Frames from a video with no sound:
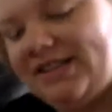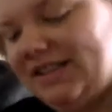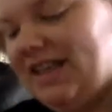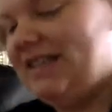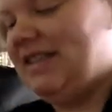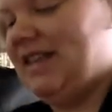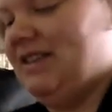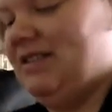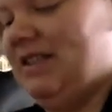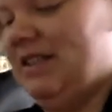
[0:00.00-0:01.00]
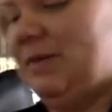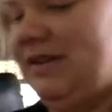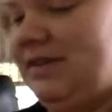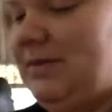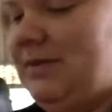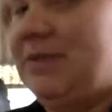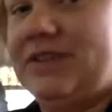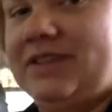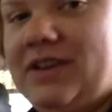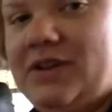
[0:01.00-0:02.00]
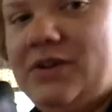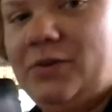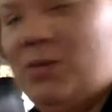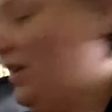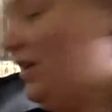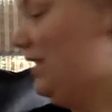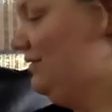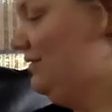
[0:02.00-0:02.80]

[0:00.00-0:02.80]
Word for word: Let's see. Let's put out some numbers. One,